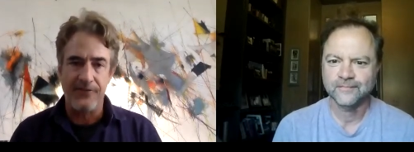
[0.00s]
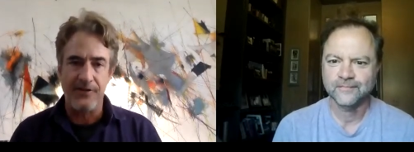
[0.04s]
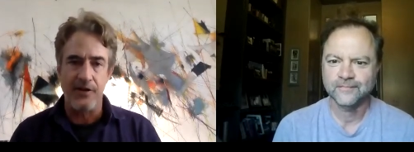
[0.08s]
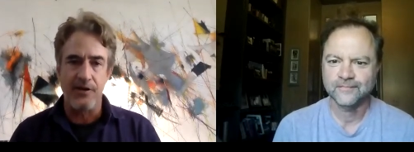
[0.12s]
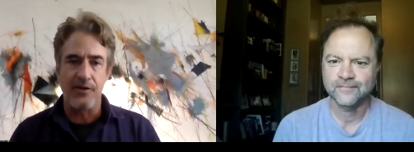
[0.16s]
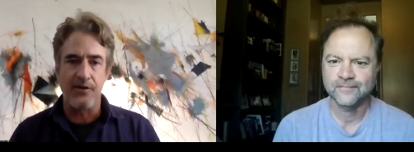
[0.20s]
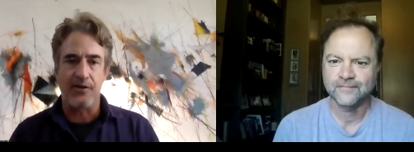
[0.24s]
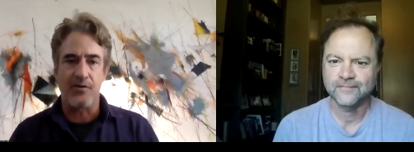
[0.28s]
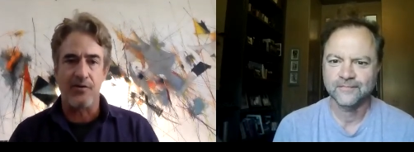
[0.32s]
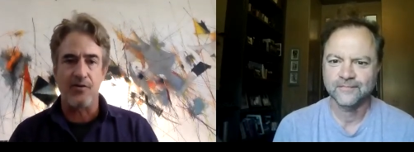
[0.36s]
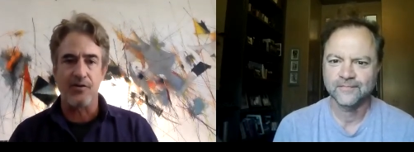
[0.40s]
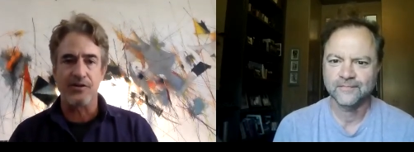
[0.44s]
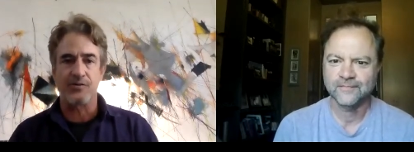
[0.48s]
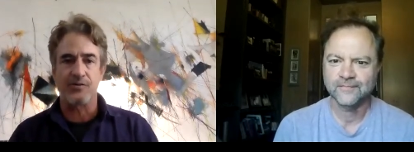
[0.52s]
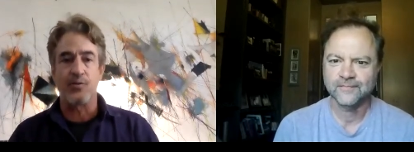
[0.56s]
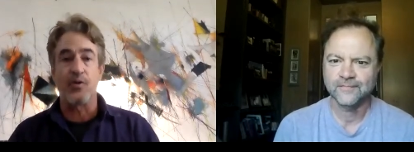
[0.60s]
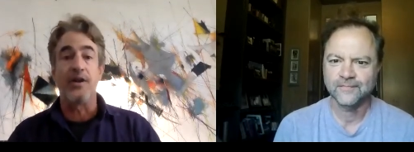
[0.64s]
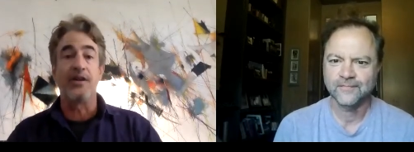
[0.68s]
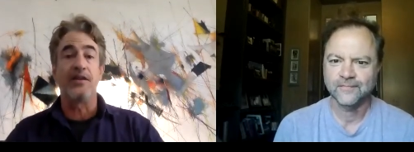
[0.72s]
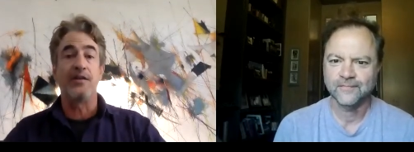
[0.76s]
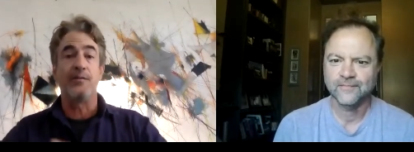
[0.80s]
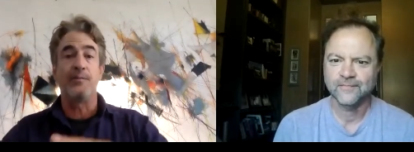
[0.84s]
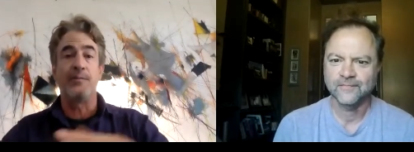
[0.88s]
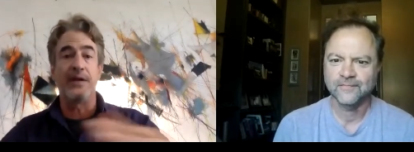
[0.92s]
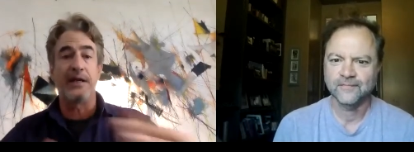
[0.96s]
Speaker 1: You know, of course, one
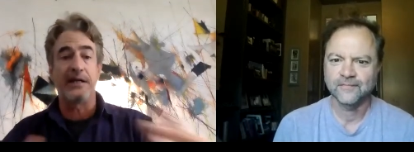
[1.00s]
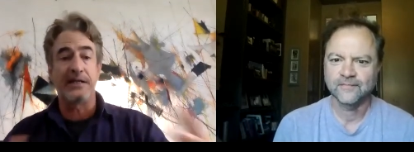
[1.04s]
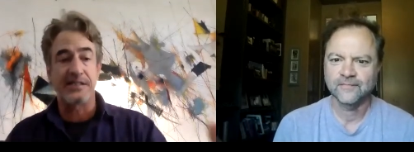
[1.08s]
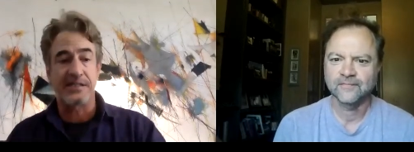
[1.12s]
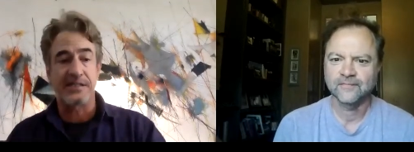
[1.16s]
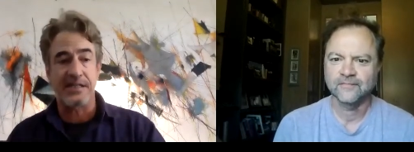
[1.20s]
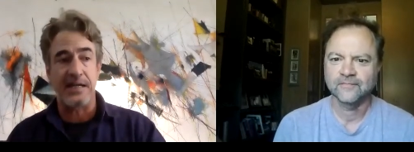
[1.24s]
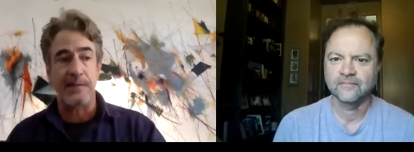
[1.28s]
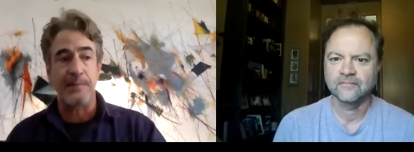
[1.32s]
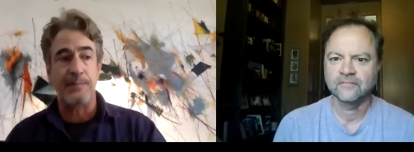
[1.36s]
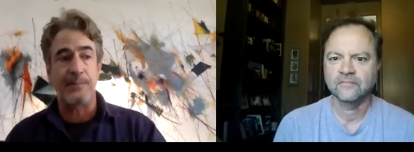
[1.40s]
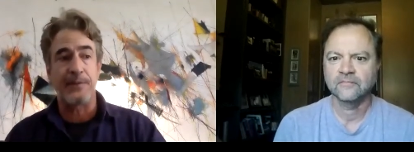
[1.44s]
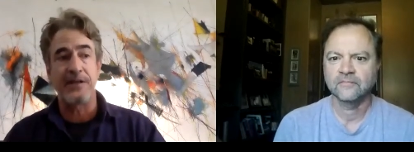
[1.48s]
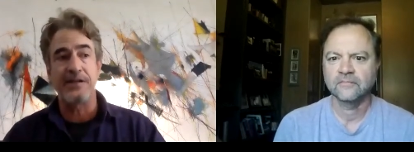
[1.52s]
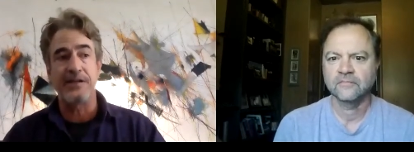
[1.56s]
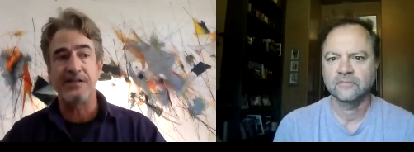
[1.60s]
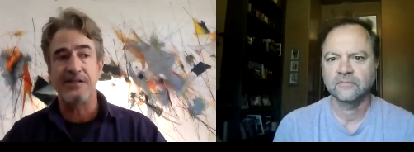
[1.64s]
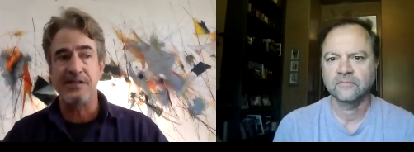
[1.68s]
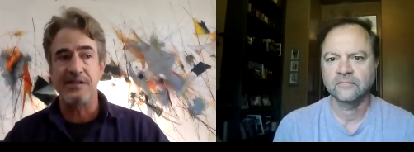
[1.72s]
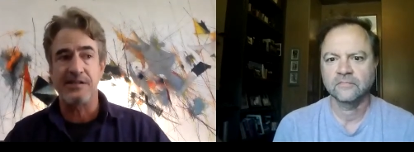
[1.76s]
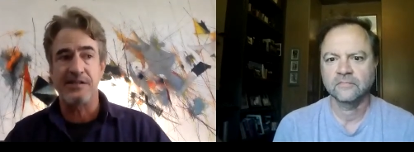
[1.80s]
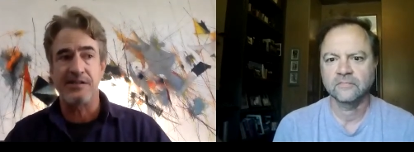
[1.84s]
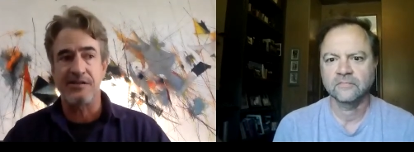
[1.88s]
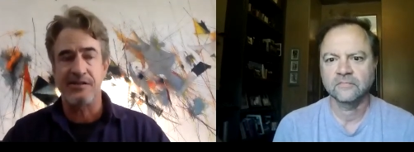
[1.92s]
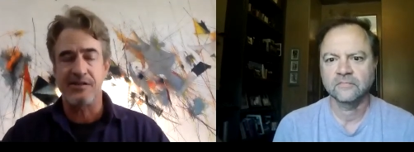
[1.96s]
of the big set
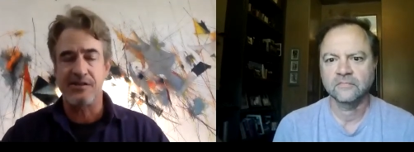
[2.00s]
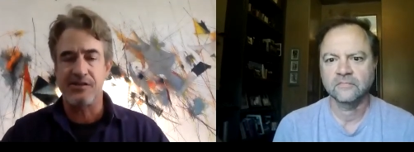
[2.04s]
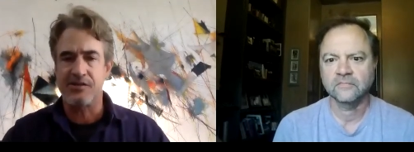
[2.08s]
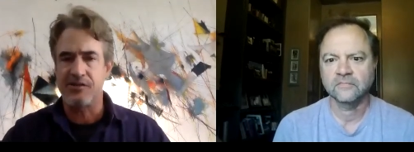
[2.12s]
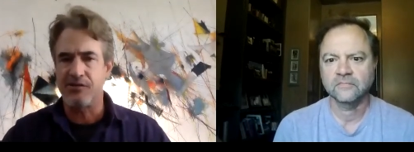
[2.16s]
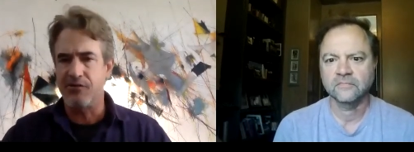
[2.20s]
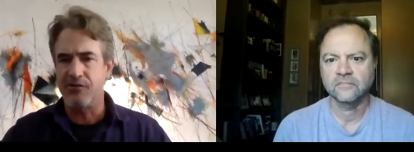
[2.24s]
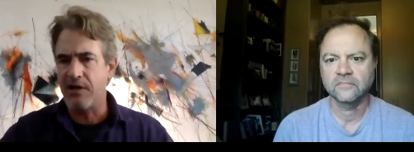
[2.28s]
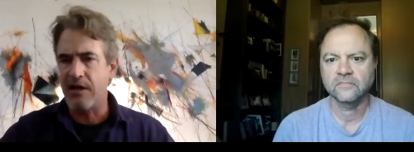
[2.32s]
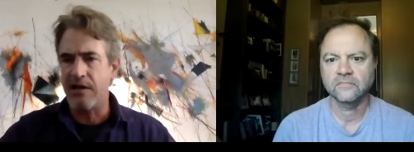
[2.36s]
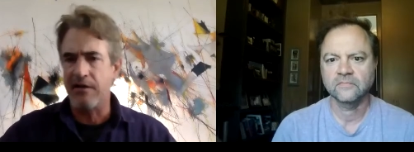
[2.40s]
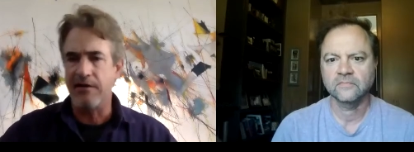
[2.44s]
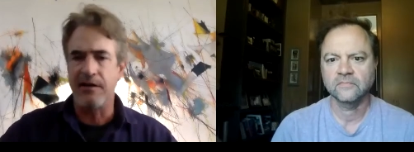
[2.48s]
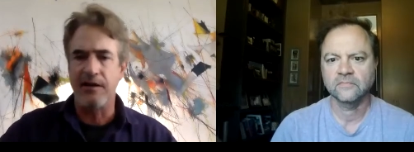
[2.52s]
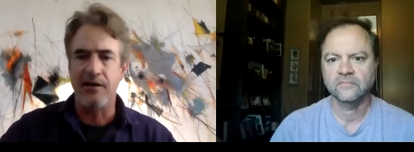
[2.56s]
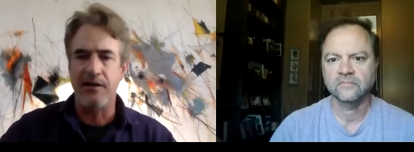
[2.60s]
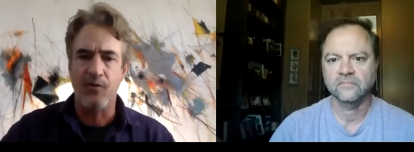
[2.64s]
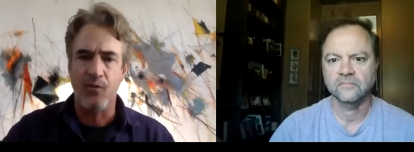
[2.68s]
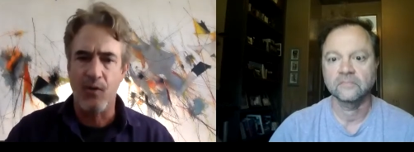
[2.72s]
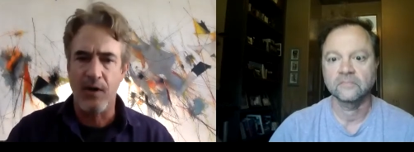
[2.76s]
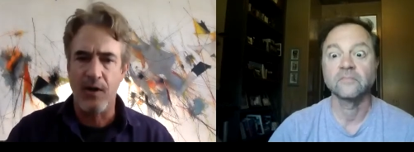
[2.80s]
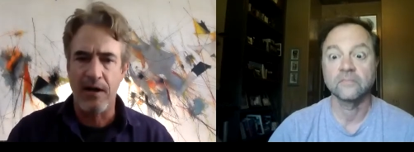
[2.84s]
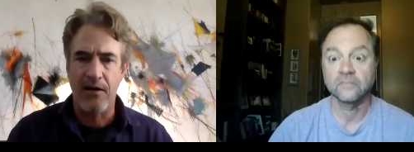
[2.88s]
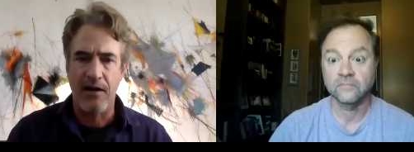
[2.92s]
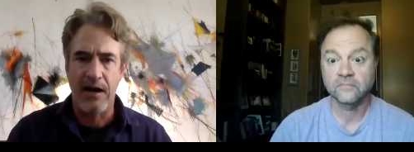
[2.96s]
pieces is a shootout in a
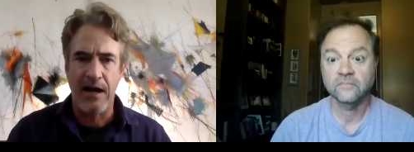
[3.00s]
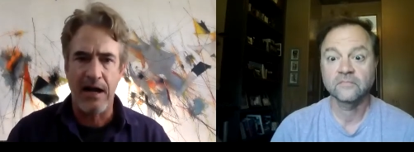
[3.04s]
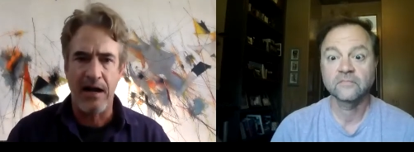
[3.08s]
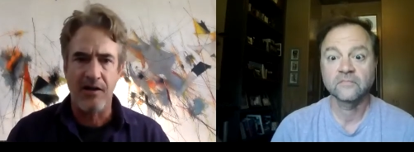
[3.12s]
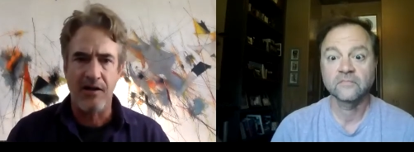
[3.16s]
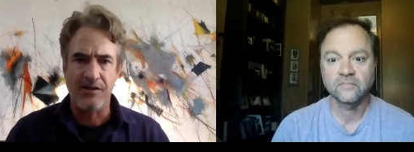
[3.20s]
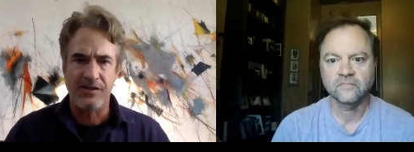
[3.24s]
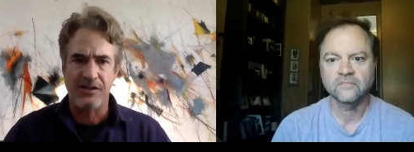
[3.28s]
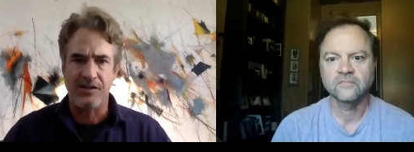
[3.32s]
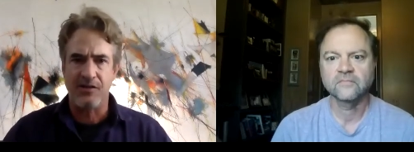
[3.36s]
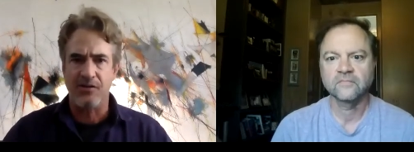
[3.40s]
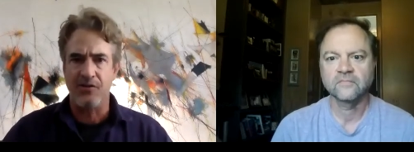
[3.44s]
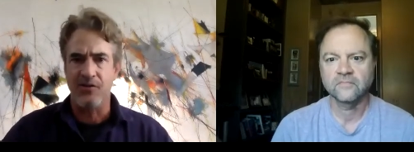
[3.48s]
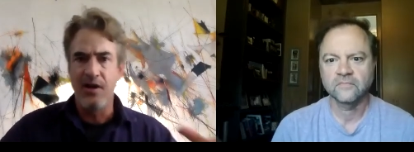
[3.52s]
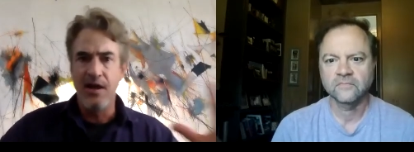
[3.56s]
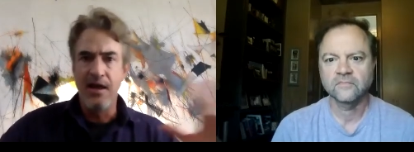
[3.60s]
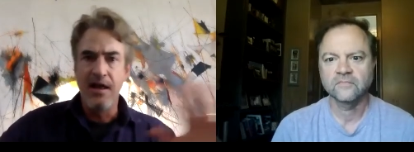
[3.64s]
warehouse, so